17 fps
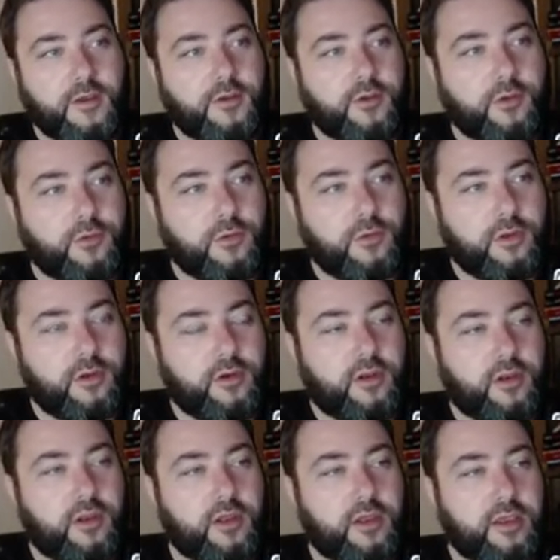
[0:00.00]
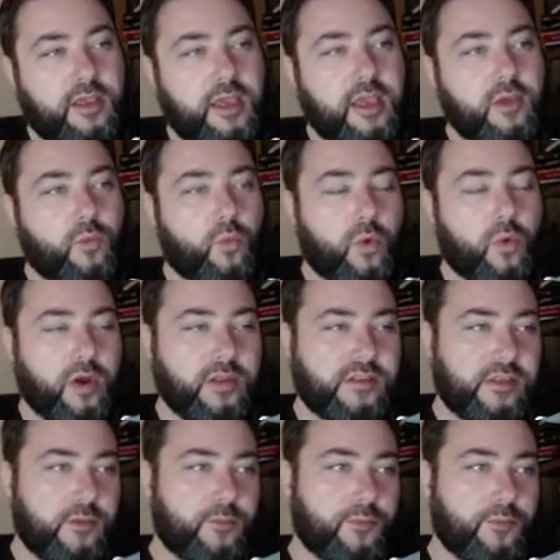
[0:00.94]
You look like a
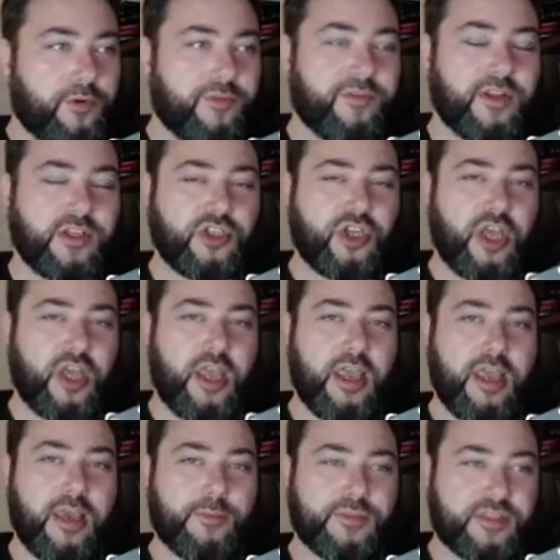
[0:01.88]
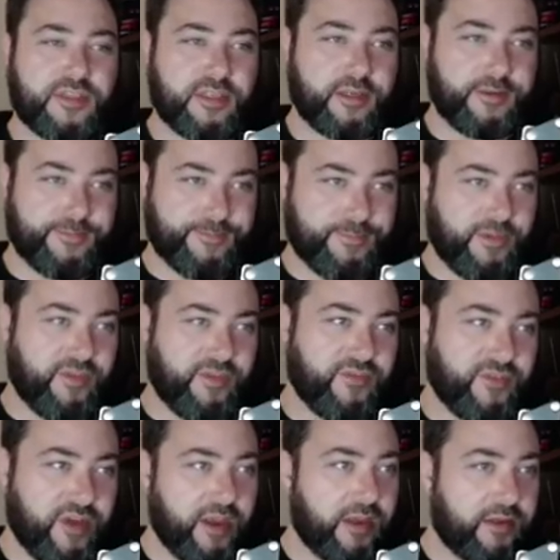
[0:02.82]
white, privileged hipster, in
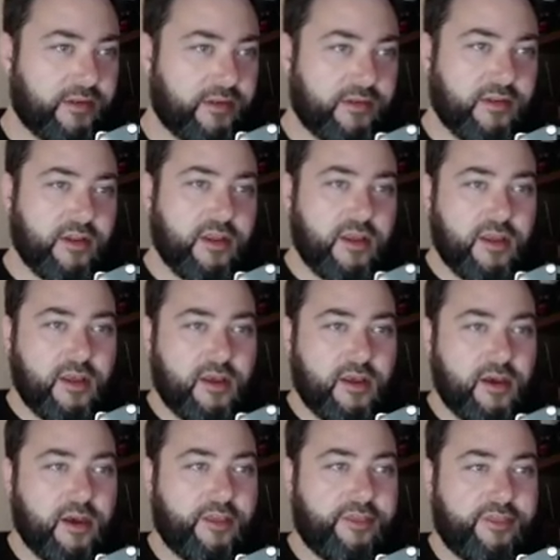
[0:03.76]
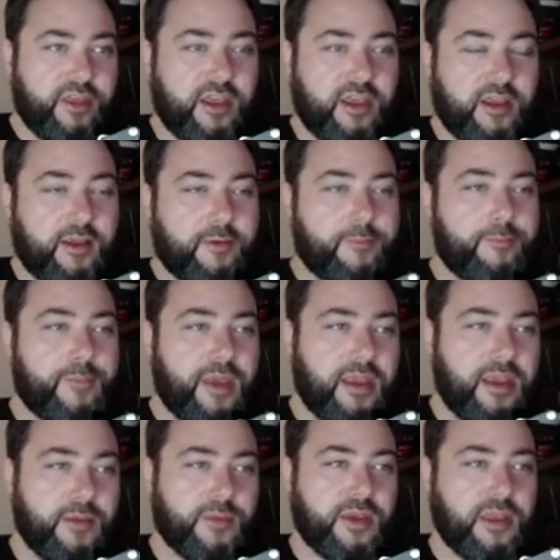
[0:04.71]
fact. I think
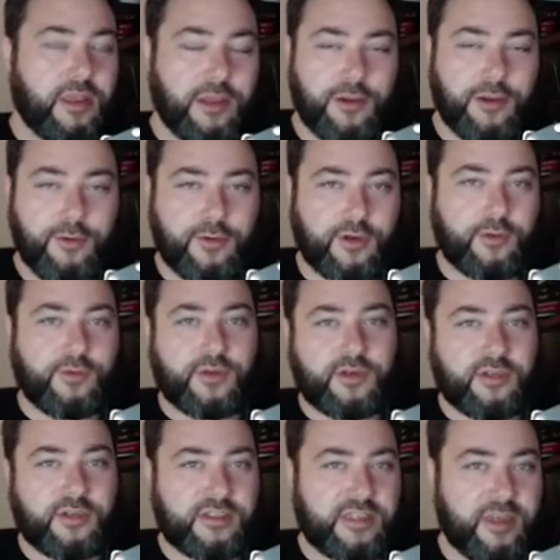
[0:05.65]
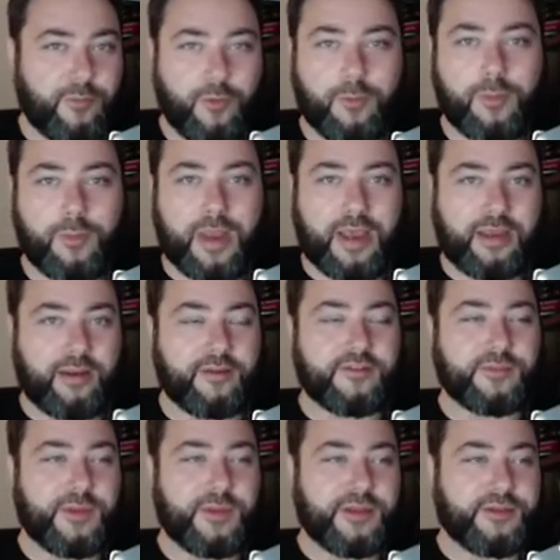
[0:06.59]
maybe you don't understand what Black
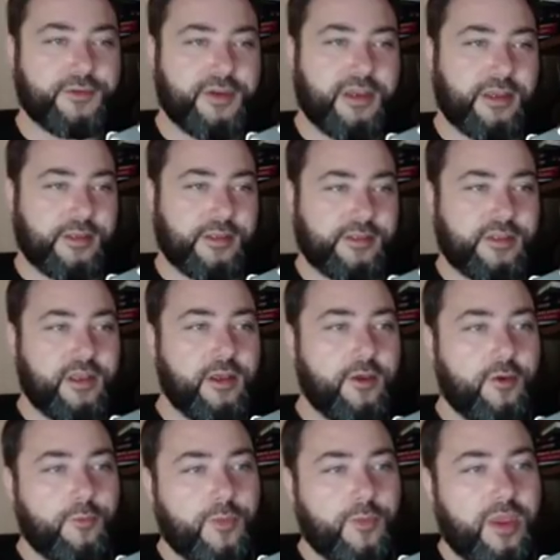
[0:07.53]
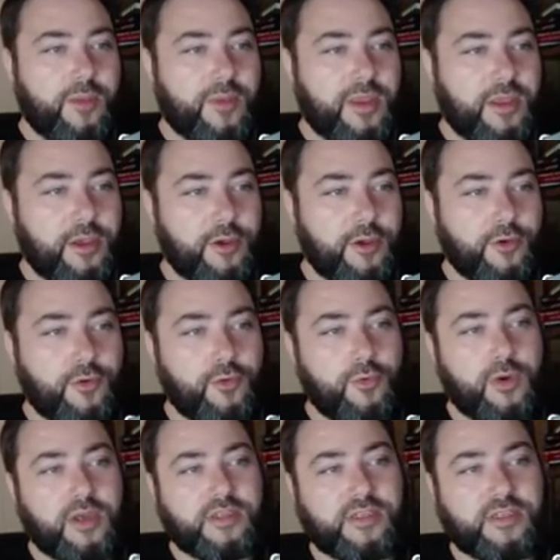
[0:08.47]
Lives Matter is. Maybe
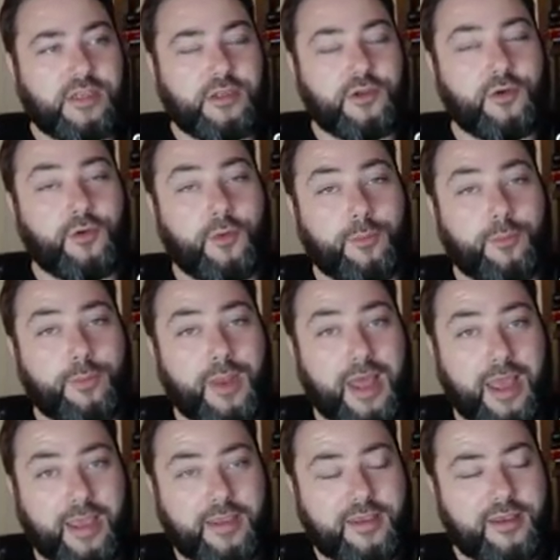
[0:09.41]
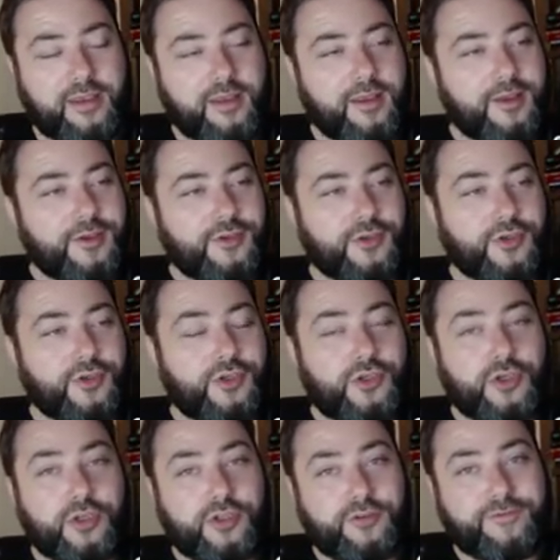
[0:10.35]
you, as in you're not black, should
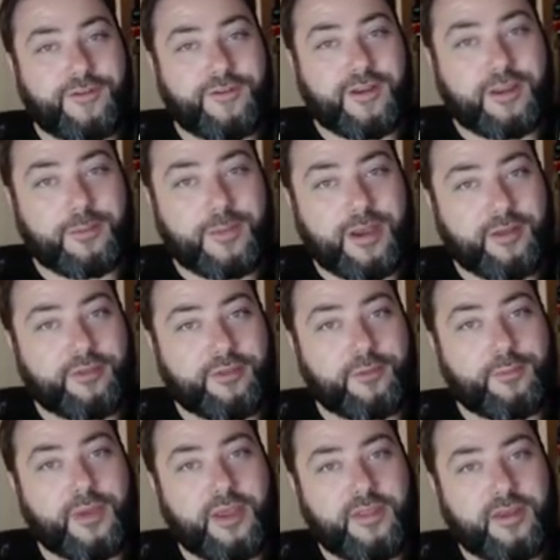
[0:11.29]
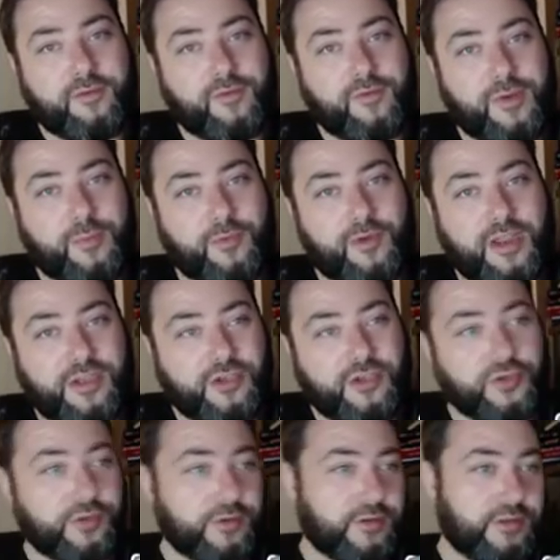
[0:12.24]
shut your fucking mouth and pay that
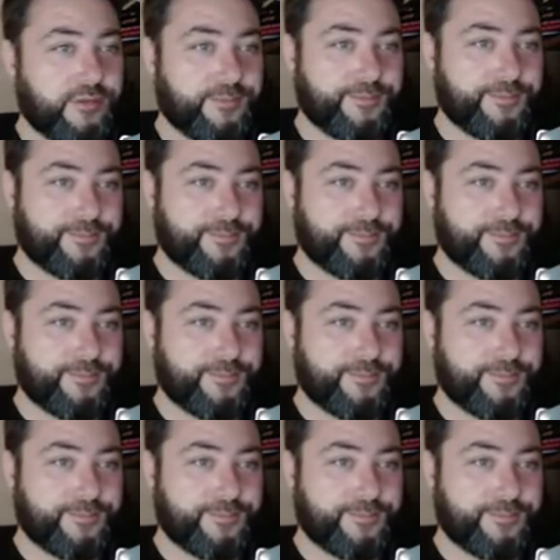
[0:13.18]
reparations.